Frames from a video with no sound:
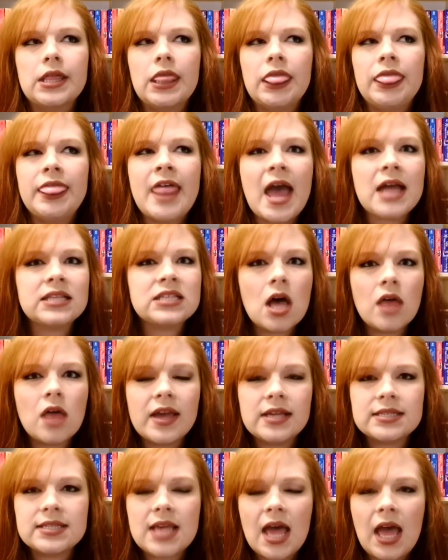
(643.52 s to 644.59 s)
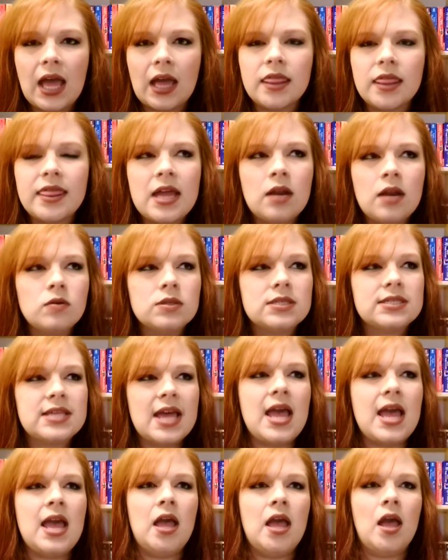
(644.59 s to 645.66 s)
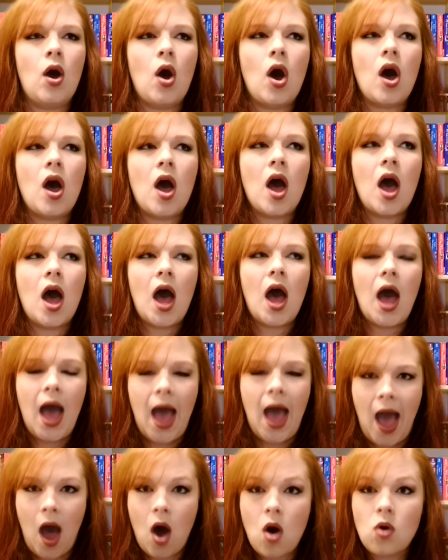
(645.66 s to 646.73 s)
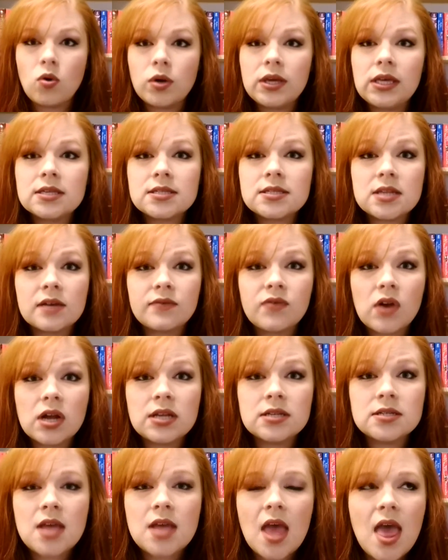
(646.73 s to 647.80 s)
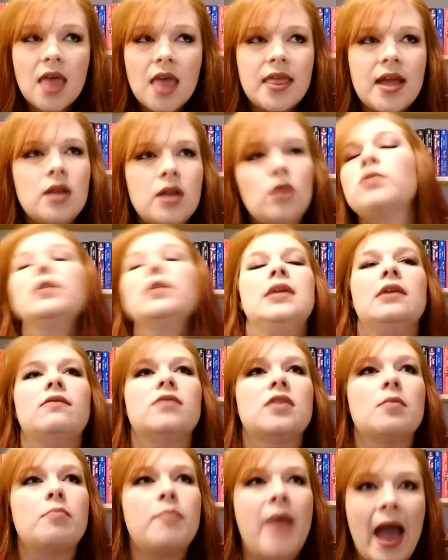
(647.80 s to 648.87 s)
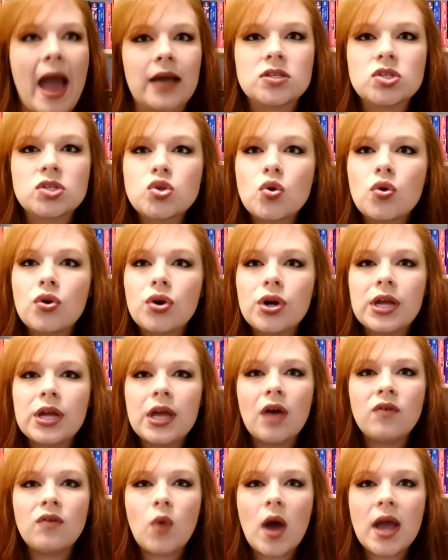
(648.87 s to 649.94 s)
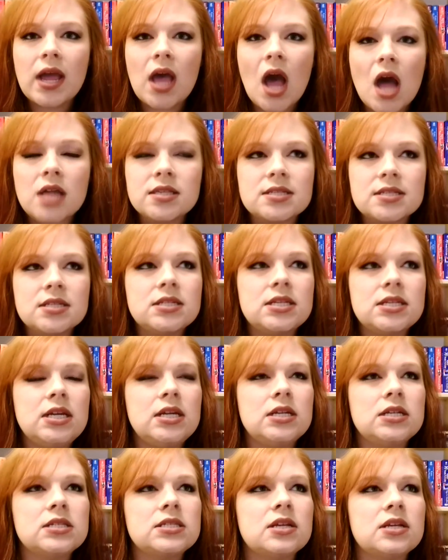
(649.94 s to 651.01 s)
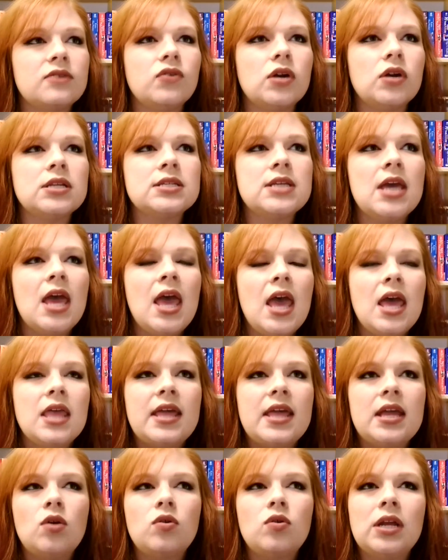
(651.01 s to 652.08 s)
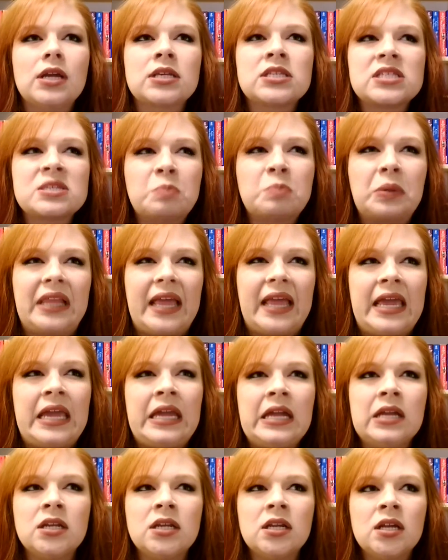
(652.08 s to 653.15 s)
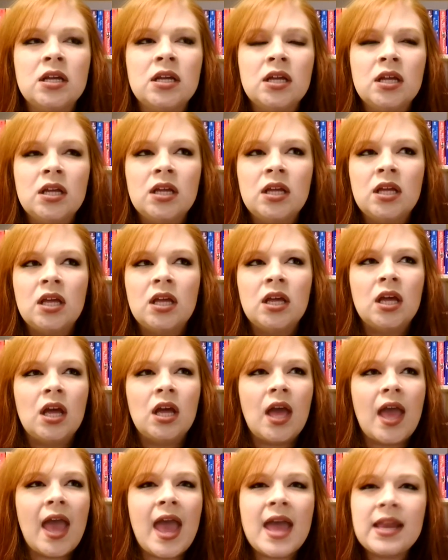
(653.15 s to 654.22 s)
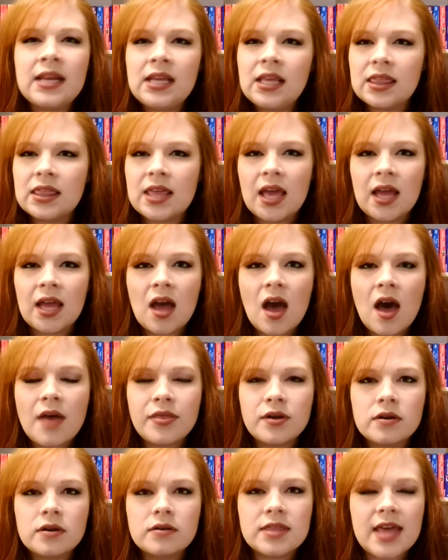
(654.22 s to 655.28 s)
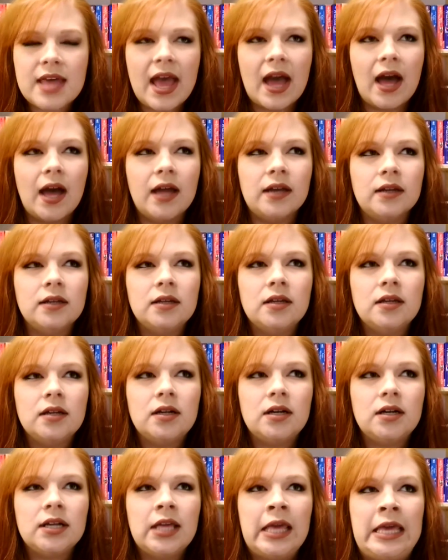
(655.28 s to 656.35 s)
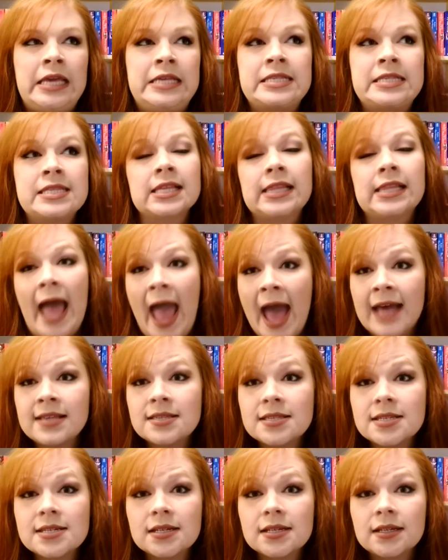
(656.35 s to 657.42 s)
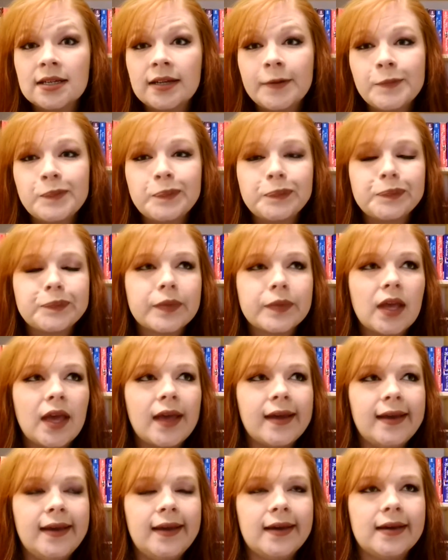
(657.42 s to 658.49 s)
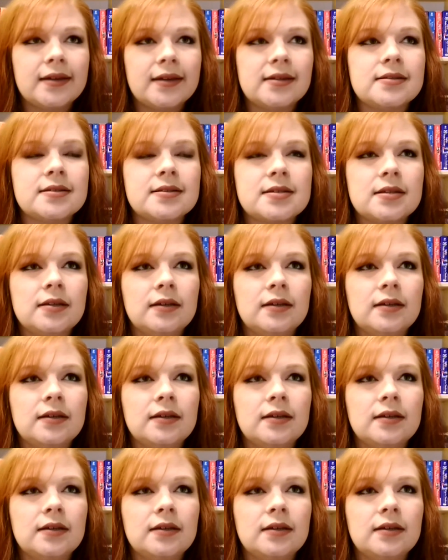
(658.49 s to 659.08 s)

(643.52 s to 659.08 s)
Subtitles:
that's all they say. They don't say how he's different. They don't give the backstory of why Constantine is different. They don't explain anything other than he's the last, and